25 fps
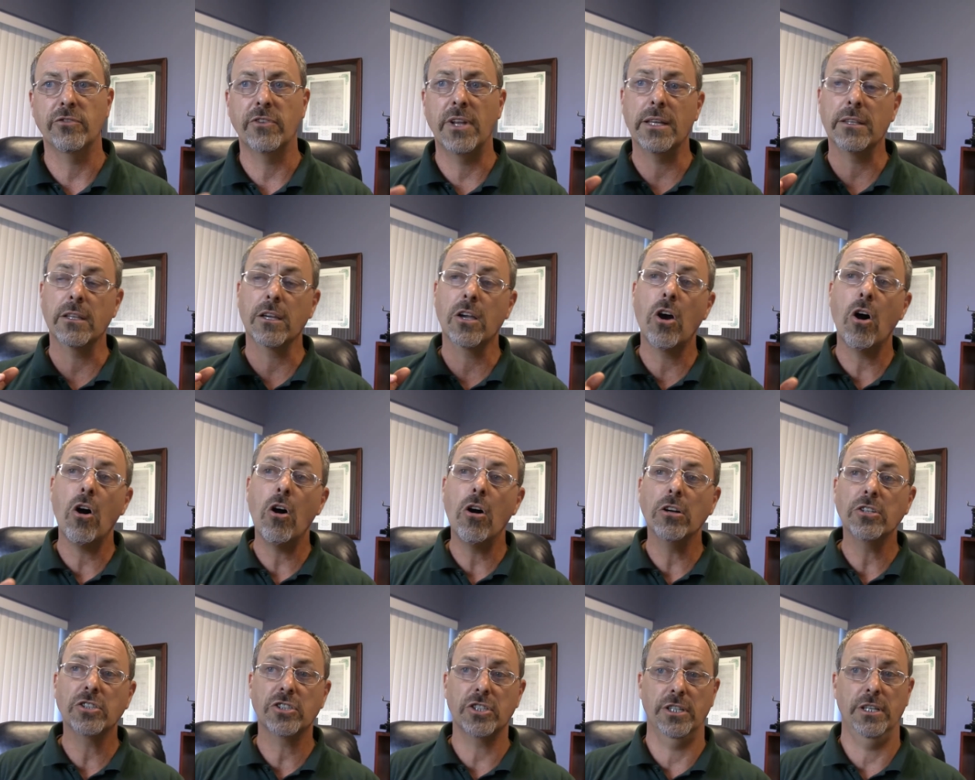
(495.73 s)
Now, the
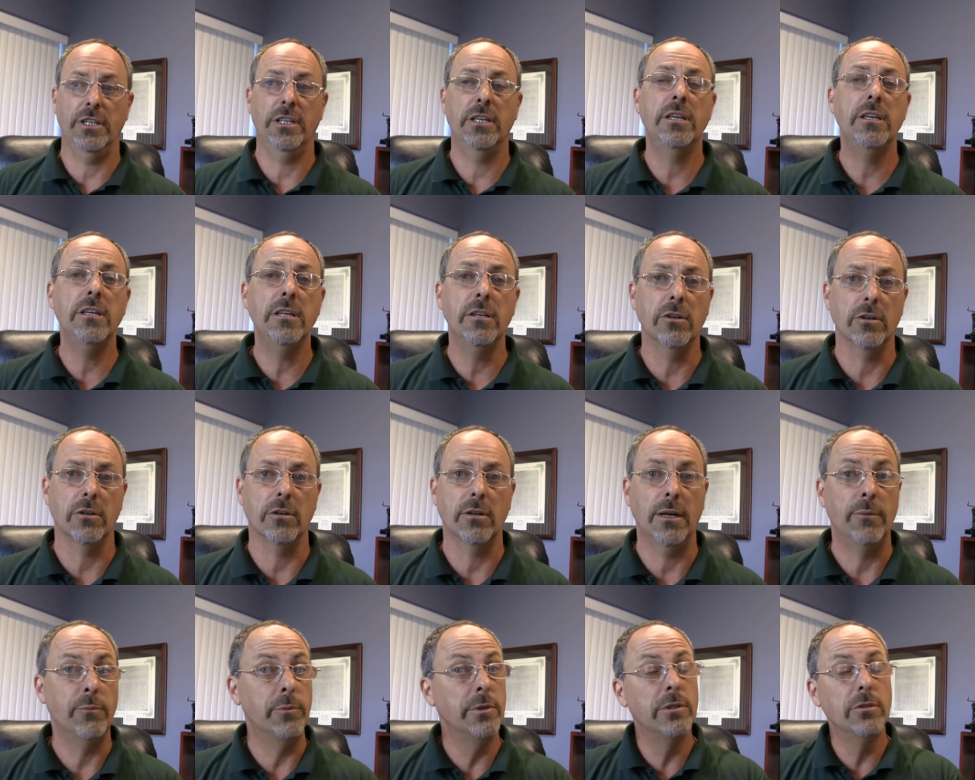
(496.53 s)
caution here,
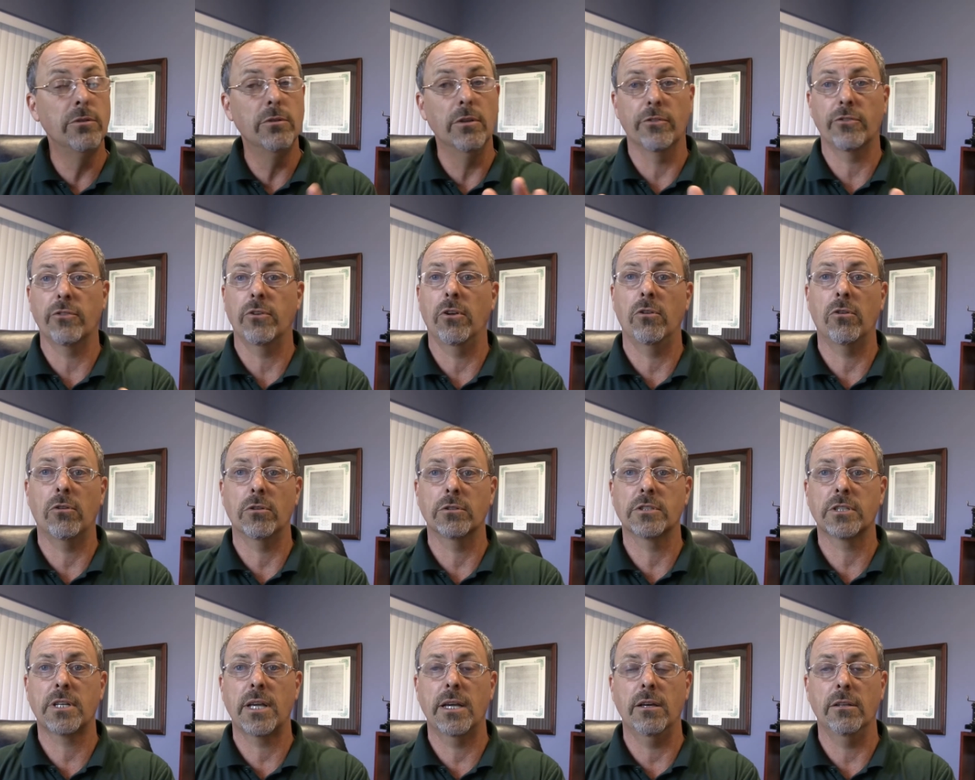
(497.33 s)
and we do this on a
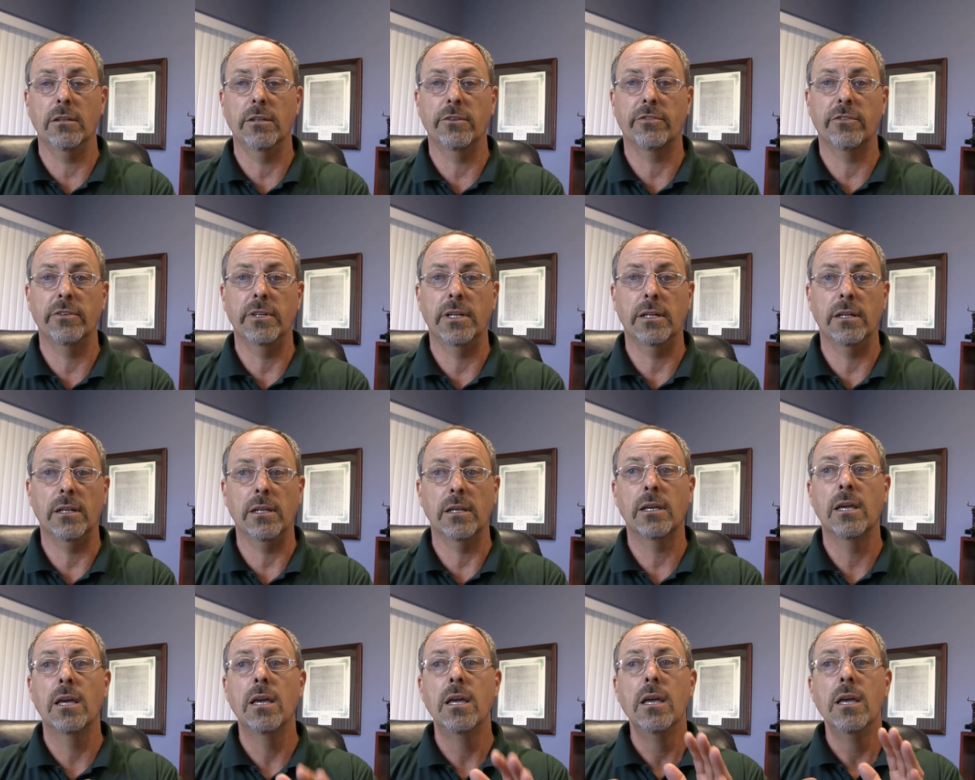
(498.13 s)
large scale
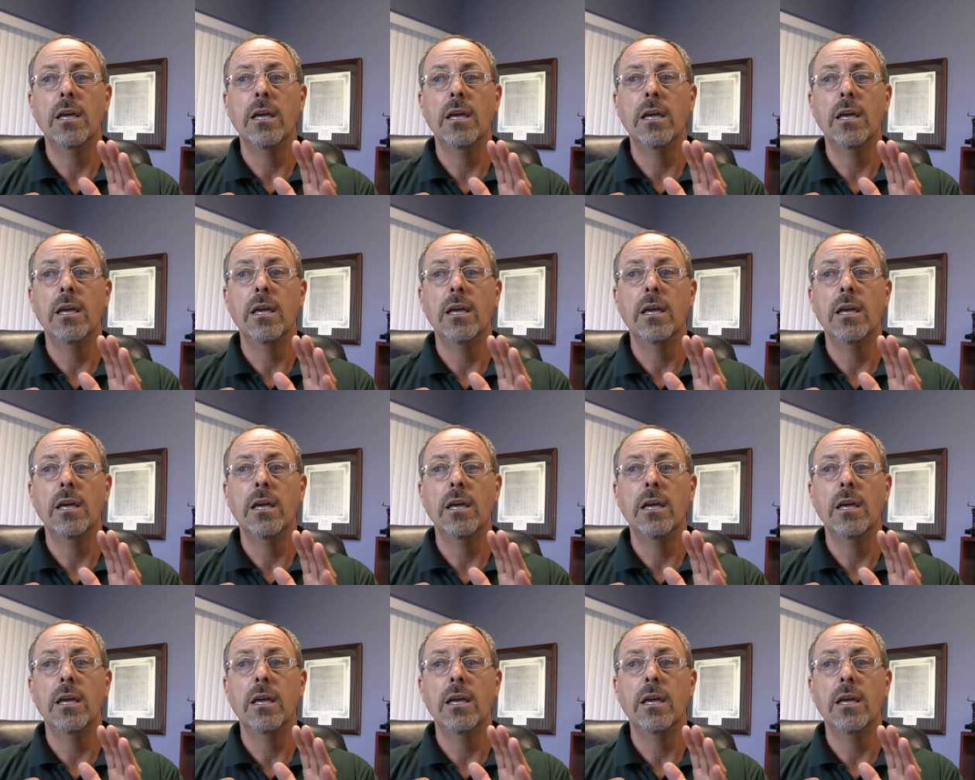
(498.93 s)
incidentally,